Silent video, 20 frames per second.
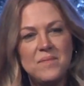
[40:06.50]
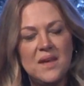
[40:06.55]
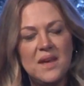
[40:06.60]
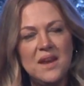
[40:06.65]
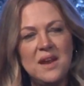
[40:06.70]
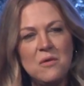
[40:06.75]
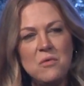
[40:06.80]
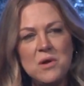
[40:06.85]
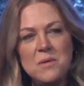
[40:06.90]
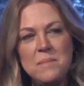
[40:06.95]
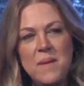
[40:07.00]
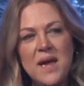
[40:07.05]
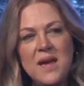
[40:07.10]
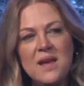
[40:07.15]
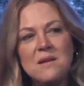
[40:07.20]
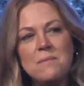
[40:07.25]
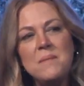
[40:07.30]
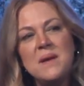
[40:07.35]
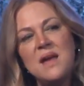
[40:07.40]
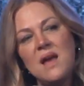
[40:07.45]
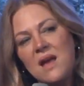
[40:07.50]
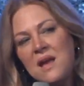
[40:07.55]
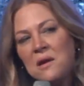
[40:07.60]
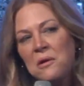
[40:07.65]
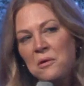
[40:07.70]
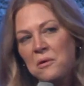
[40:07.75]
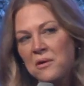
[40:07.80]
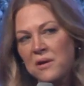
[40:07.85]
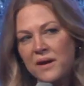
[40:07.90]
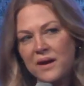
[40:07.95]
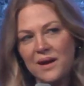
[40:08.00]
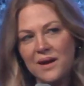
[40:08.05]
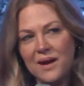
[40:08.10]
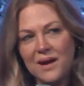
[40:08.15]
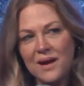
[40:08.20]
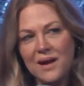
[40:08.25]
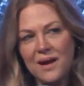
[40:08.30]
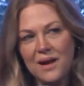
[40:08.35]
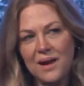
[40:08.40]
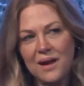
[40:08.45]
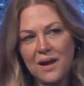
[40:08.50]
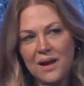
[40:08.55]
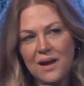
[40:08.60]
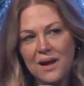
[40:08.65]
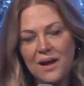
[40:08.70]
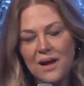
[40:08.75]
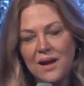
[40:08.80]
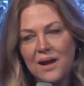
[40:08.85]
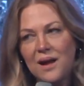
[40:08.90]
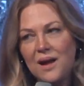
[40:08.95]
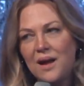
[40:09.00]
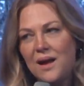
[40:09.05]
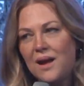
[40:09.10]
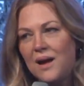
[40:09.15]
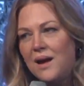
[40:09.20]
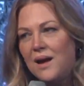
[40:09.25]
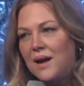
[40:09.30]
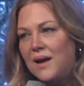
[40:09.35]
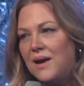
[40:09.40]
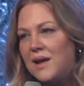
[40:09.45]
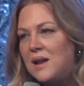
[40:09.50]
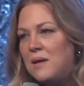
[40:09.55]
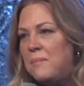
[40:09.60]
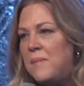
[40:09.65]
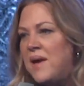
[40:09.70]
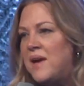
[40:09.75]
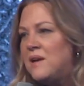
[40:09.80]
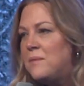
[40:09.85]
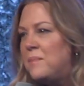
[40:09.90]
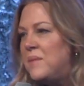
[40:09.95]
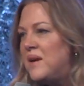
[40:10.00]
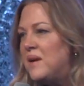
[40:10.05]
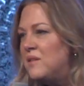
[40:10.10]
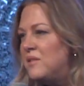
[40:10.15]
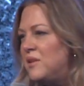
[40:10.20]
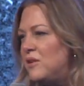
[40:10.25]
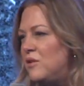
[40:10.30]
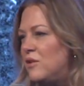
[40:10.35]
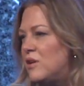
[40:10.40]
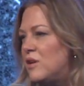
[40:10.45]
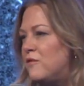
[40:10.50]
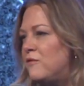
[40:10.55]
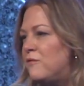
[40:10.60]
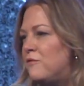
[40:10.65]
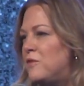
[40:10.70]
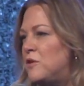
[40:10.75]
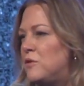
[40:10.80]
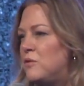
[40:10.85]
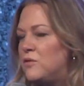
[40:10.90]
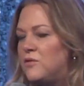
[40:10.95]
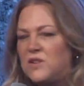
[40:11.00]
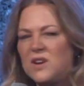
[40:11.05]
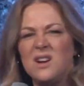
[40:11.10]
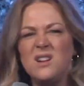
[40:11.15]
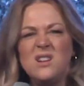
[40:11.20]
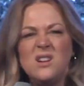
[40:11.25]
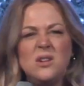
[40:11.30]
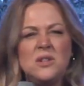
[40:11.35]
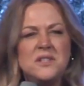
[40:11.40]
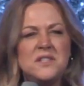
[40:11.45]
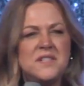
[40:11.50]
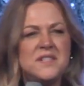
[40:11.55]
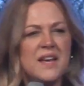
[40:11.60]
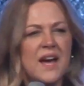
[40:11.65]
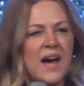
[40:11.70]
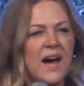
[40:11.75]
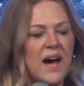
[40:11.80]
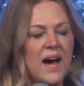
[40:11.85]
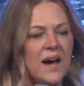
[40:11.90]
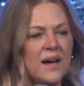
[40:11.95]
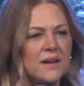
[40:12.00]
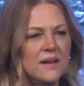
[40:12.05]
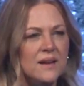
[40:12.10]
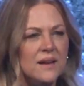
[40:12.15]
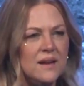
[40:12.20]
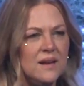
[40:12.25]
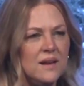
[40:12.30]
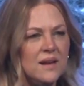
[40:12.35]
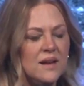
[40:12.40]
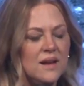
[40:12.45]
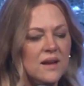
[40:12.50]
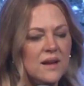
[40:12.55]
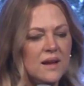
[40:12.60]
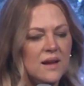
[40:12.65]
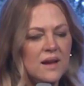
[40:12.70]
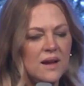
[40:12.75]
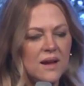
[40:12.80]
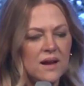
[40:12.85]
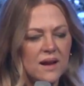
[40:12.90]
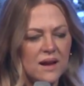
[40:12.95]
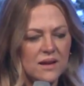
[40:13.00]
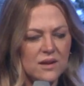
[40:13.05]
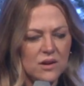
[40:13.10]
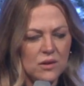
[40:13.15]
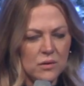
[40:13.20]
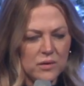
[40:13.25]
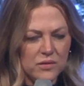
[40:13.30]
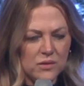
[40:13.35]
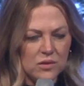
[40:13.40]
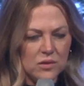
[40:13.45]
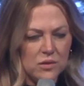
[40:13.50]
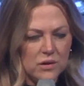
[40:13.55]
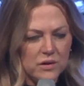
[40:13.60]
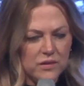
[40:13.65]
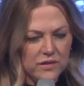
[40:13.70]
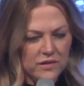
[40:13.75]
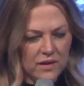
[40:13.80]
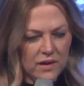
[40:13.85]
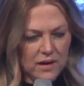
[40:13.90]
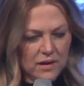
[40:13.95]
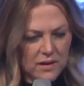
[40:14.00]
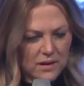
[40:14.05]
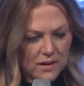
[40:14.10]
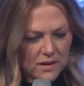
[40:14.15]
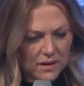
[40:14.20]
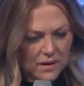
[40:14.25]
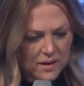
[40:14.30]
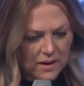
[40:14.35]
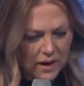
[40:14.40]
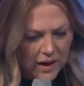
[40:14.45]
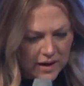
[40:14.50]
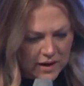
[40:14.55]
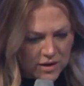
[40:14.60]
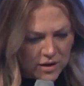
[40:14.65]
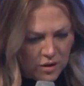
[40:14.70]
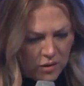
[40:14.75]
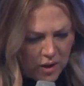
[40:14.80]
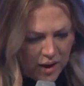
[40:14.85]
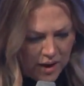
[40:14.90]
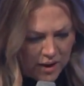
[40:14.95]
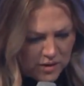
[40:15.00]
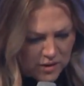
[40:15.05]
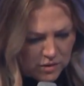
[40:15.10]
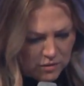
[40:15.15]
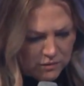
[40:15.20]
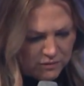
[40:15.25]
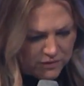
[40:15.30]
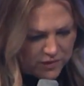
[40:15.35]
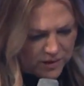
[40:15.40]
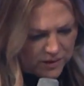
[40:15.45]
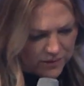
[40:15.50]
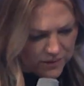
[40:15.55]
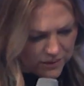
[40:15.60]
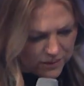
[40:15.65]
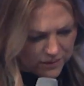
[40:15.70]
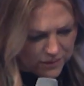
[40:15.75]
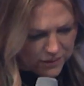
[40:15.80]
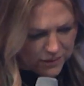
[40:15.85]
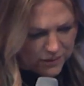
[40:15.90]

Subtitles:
And it would make me angry. And it make me a little confused and a little sad. And you know what the Lord said? I know how you feel.